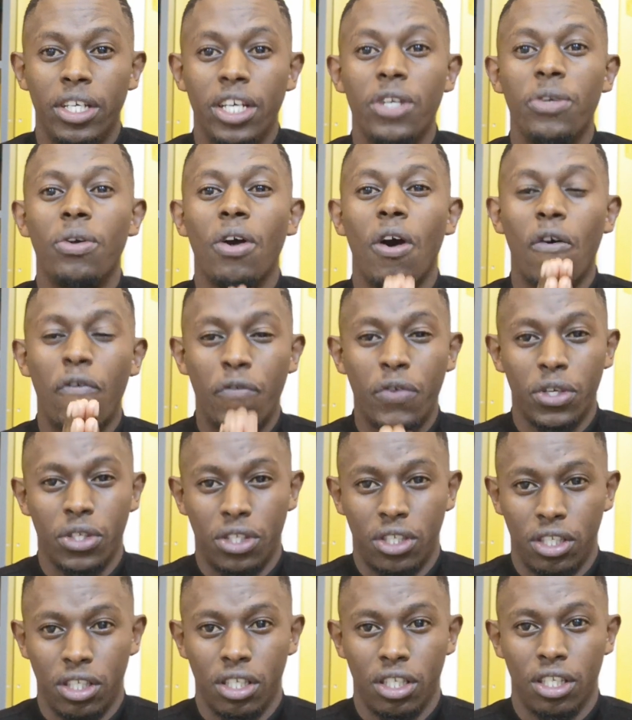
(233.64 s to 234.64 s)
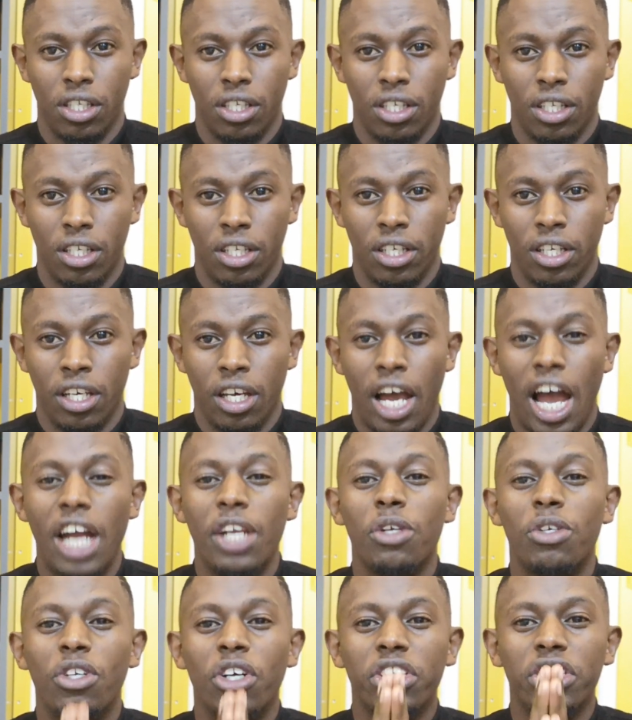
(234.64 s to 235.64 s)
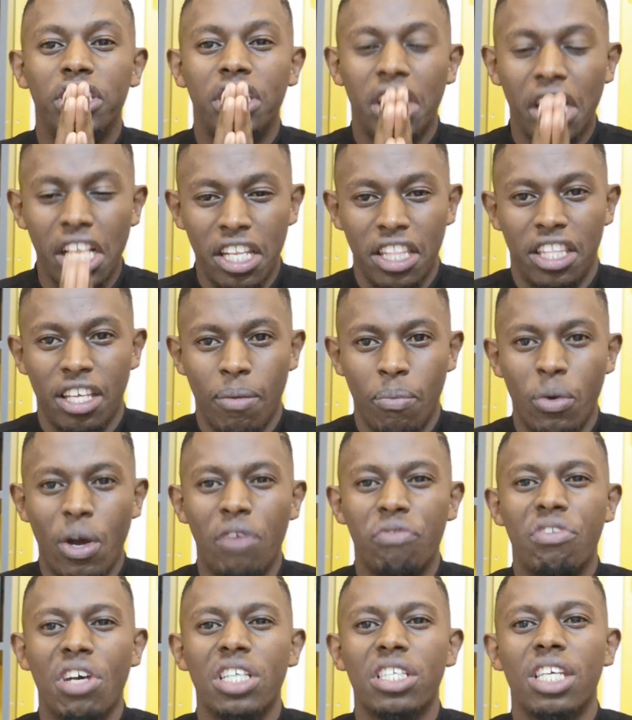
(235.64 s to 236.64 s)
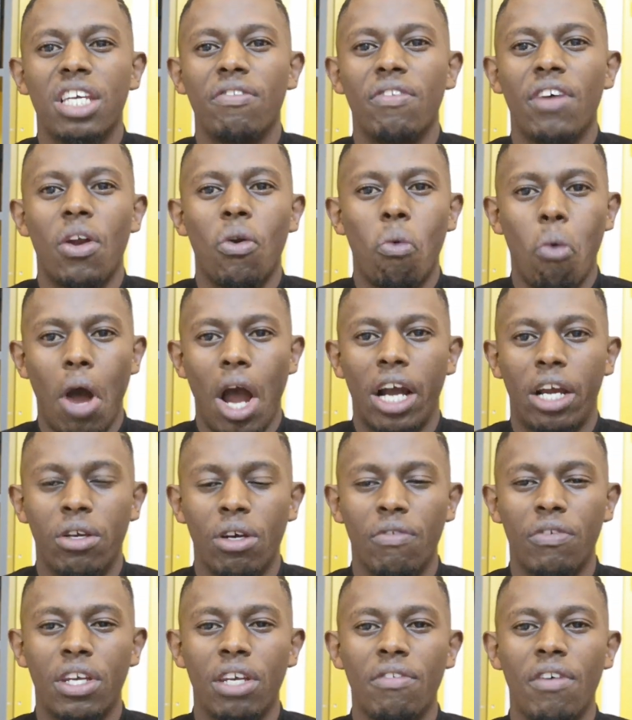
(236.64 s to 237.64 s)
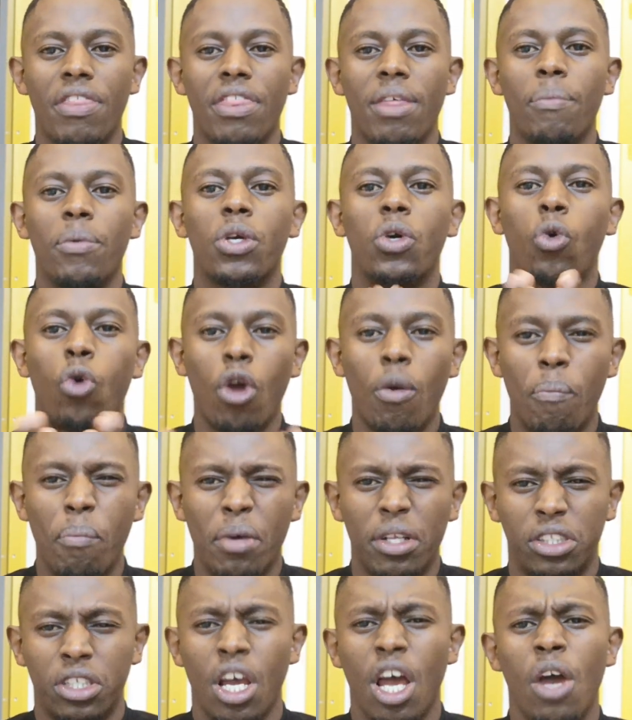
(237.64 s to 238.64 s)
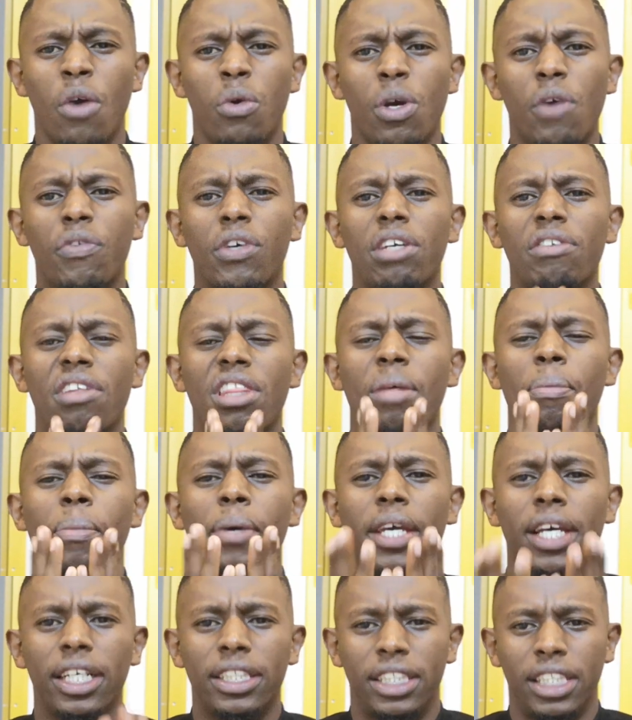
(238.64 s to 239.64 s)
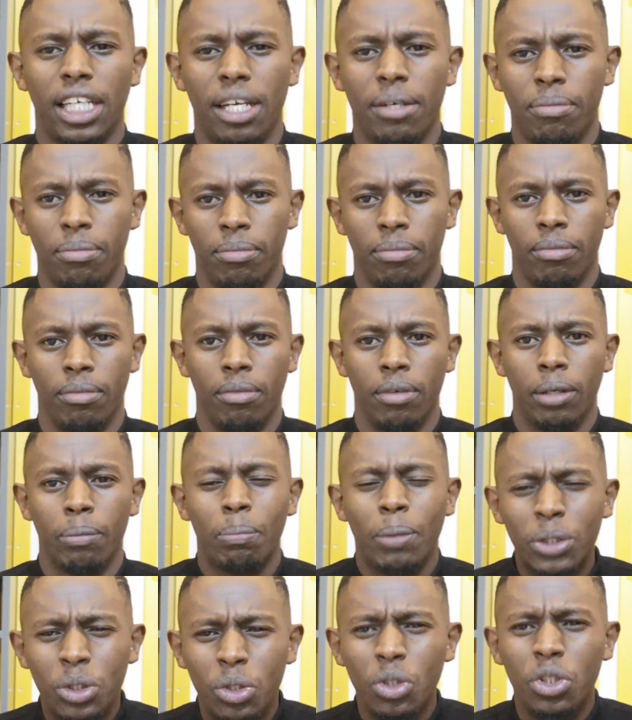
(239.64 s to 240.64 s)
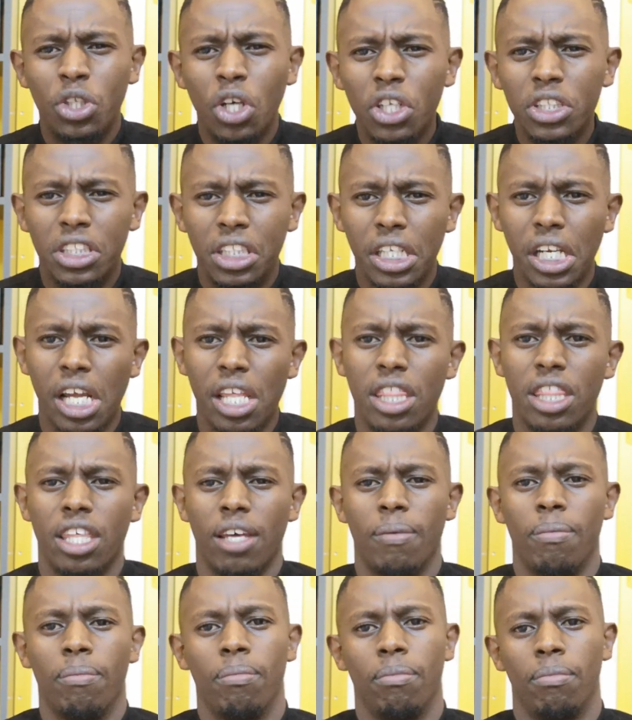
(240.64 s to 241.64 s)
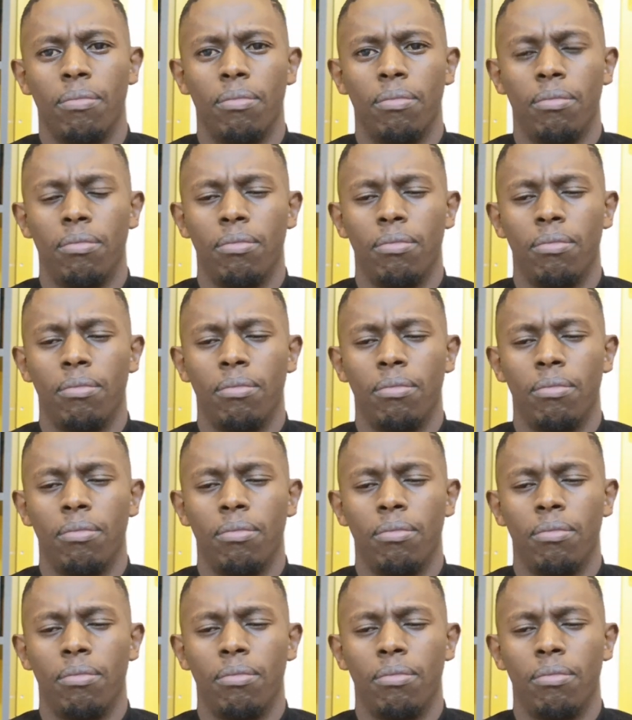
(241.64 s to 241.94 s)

in your office, and you don't train them. You have just given work, you have given them equipment, you have given them airtime, but you don't train them.